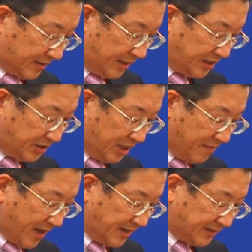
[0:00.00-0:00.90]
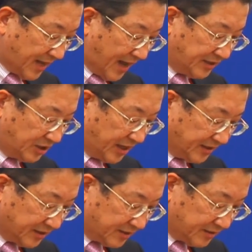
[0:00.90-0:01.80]
This remains
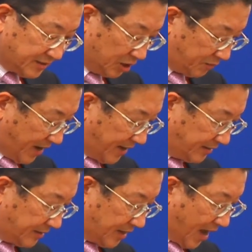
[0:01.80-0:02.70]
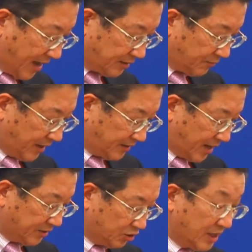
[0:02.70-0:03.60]
unchanged despite the earthquake
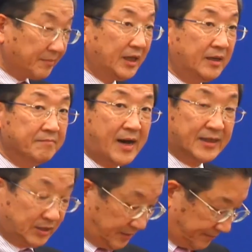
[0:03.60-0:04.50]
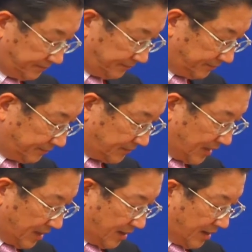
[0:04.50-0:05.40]
and tsunami in March.
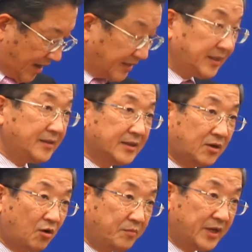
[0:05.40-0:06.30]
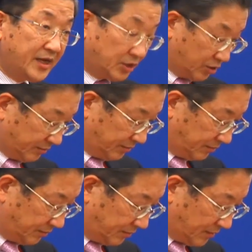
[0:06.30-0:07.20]
I think the combination
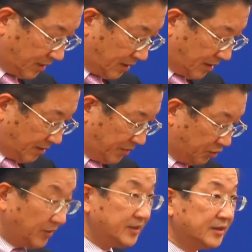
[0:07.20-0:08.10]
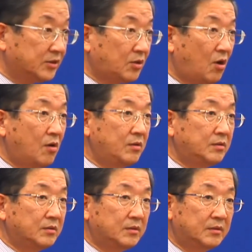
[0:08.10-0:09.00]
between the strong
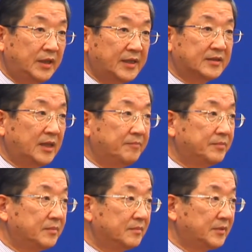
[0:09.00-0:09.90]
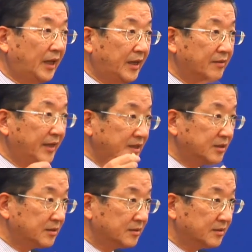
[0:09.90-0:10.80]
leadership taking
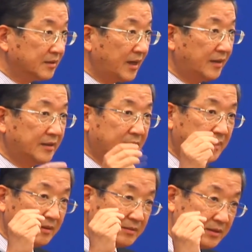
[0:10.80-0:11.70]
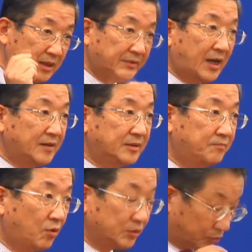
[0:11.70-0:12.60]
risk and sometimes
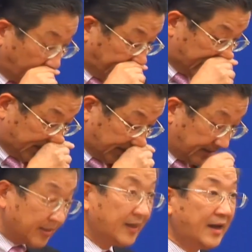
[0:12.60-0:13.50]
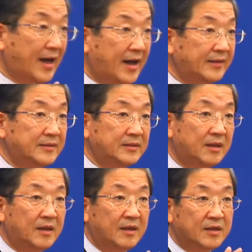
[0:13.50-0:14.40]
bold strategy and
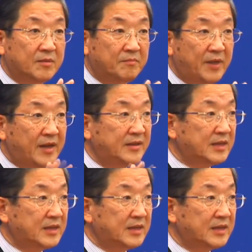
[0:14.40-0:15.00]
very